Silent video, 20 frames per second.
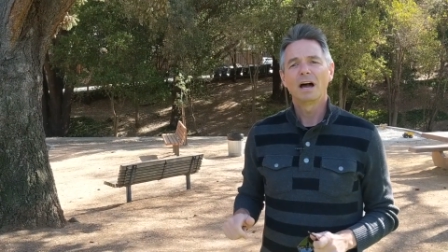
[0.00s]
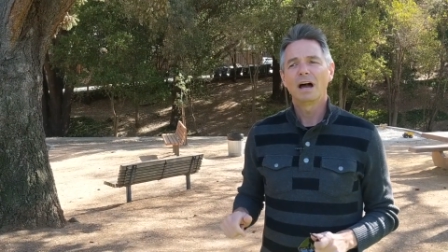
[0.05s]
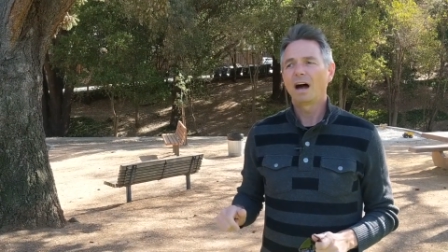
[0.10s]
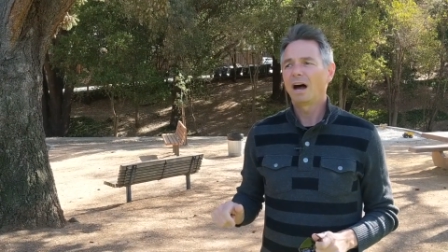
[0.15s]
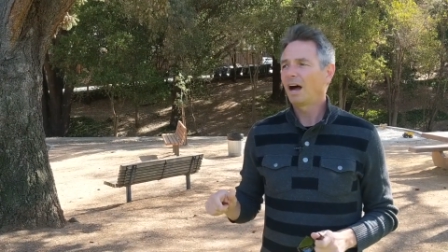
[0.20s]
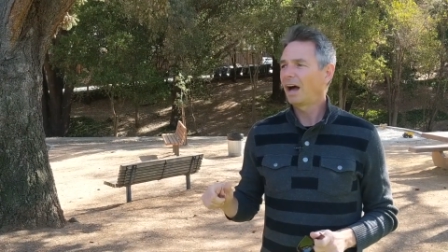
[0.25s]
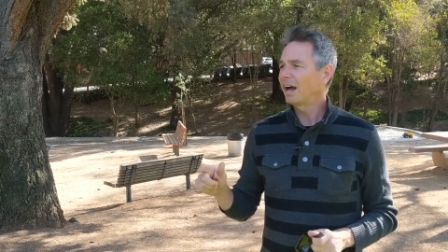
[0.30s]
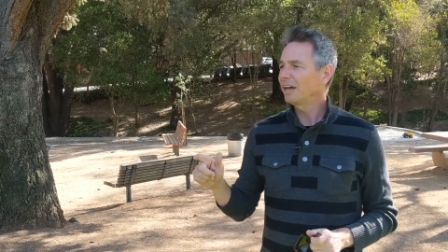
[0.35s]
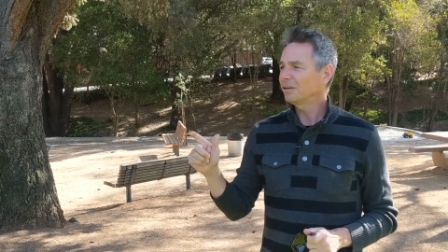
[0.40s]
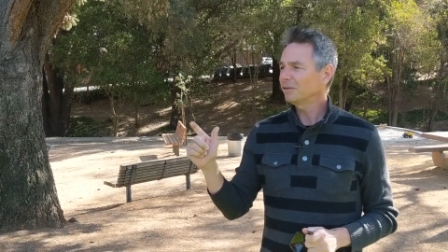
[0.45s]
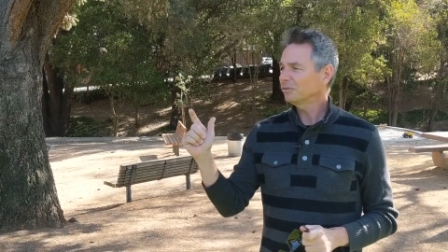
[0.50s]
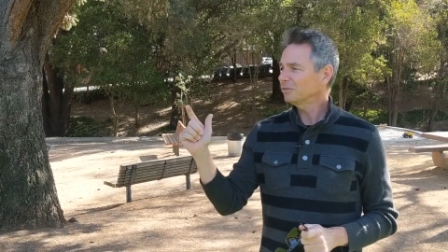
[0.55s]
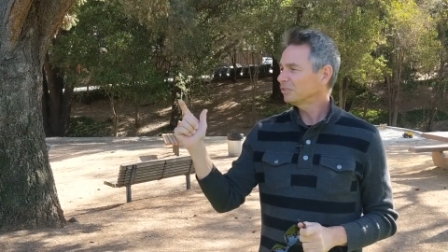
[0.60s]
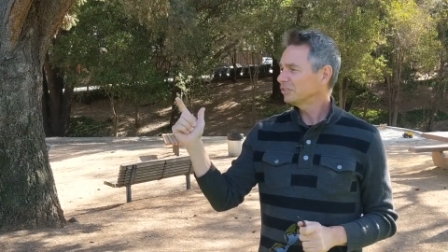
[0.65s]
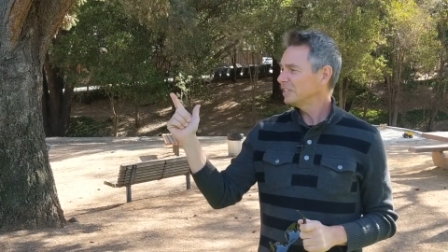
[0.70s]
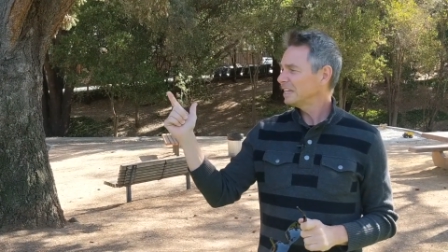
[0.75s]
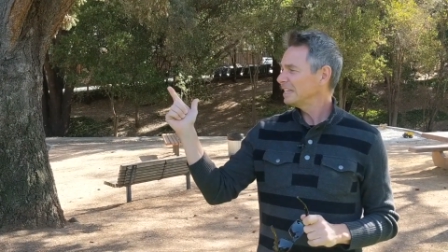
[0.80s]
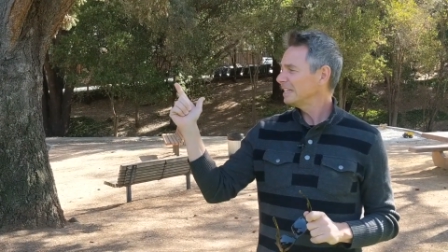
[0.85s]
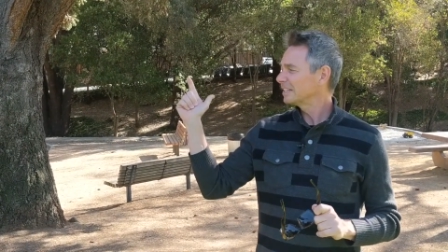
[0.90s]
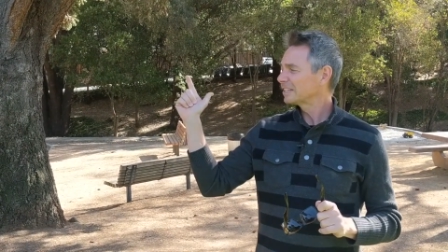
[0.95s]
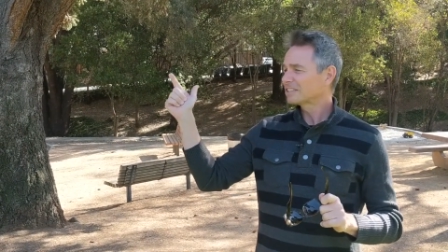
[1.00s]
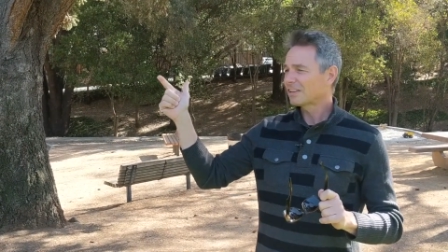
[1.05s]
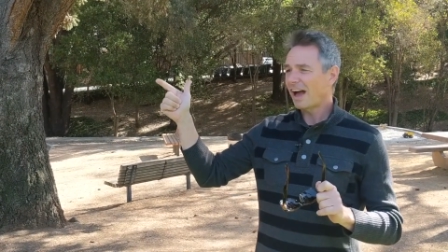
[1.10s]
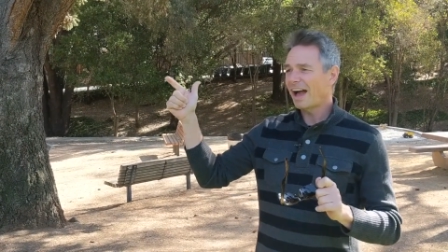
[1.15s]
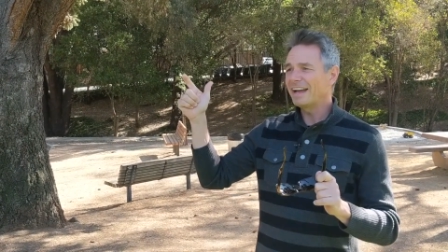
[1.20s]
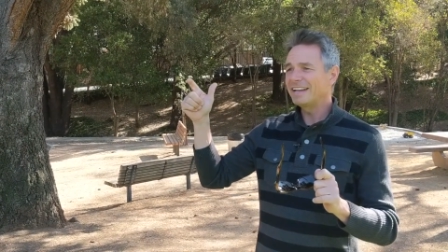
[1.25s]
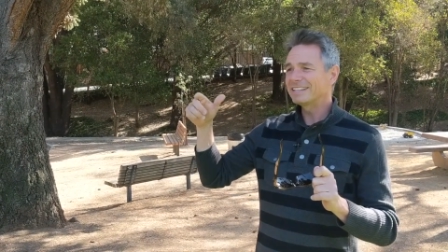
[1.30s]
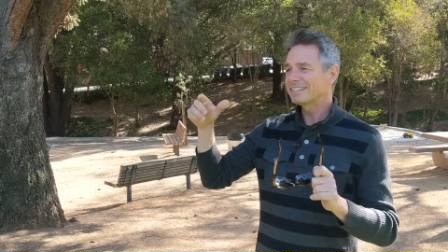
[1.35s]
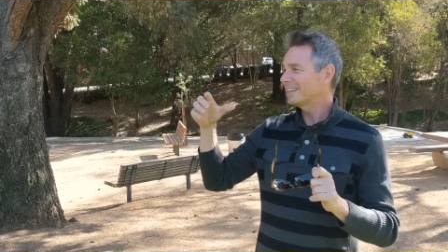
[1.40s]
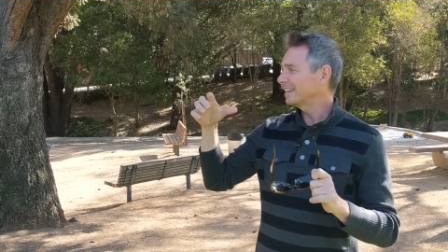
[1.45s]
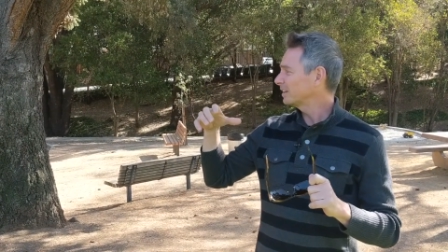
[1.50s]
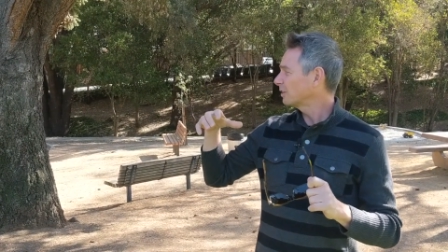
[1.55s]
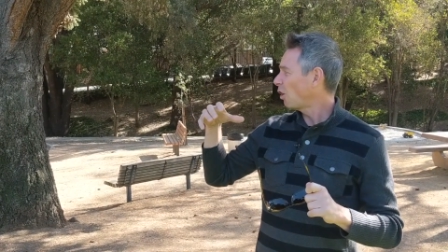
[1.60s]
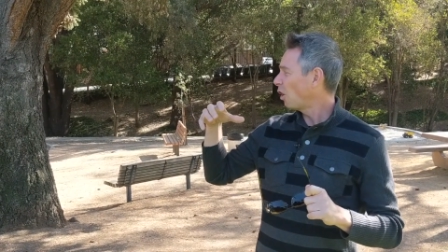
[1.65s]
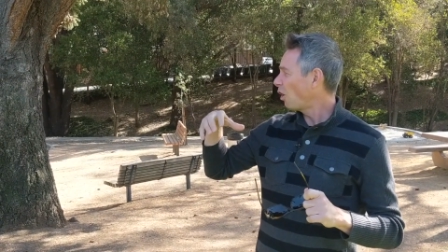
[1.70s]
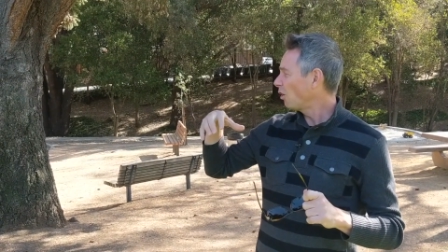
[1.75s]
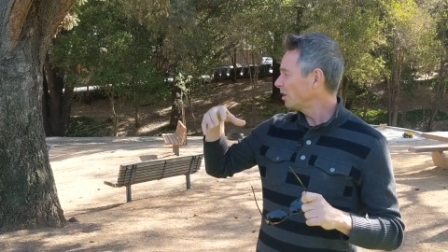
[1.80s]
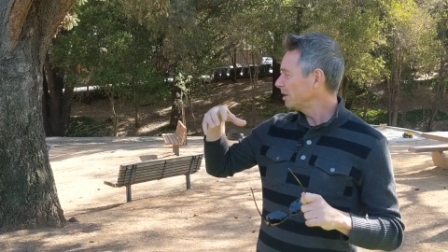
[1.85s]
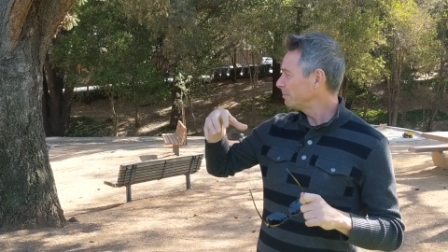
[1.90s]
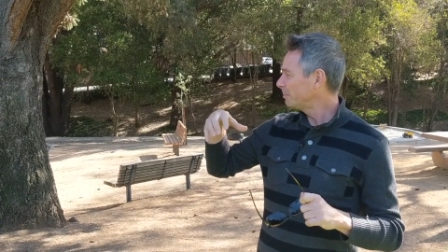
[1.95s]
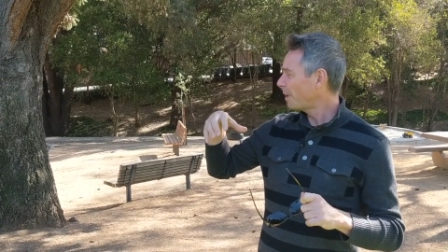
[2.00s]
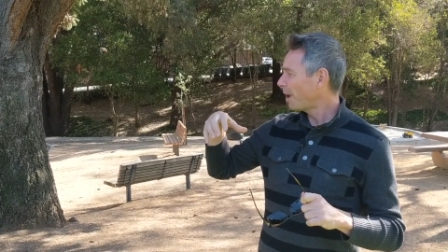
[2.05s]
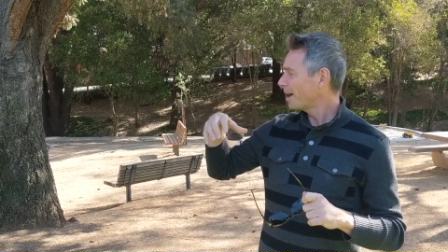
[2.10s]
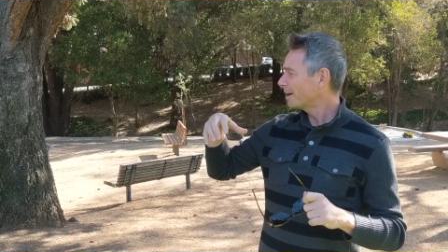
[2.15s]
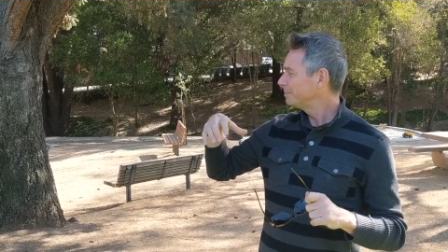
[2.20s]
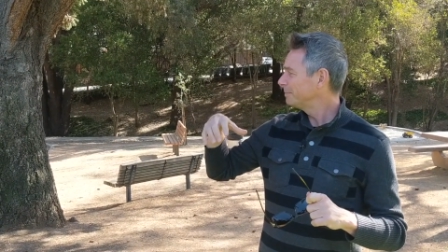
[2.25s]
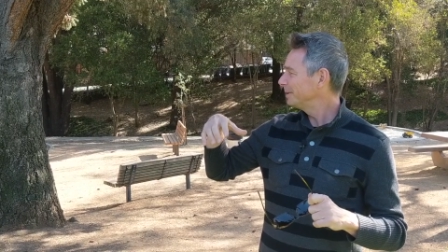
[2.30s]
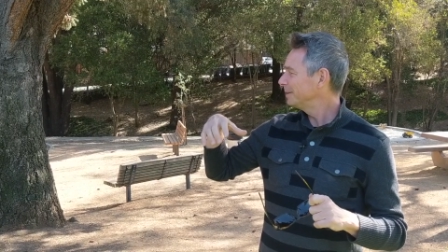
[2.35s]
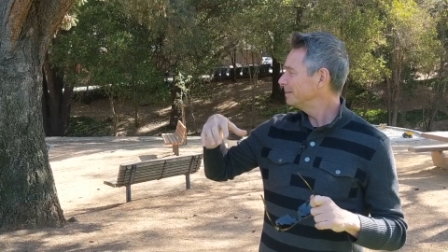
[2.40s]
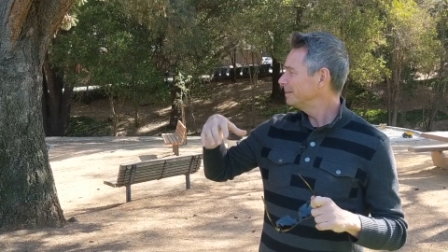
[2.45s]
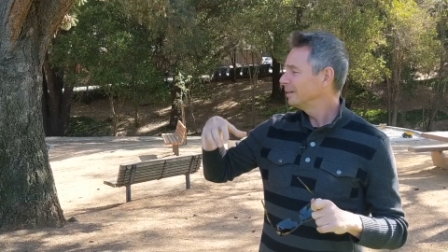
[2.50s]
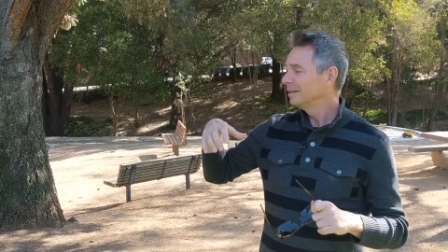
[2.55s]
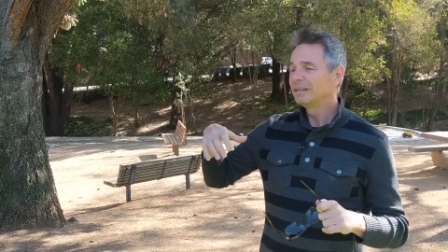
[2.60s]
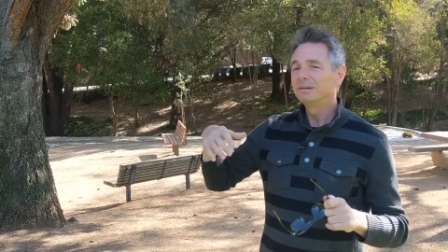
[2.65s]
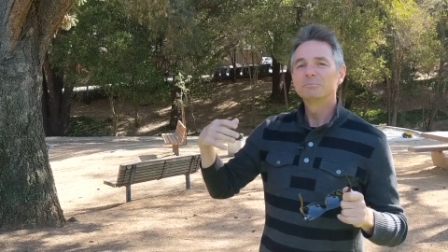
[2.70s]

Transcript: I don't see any signs that call it Bachman,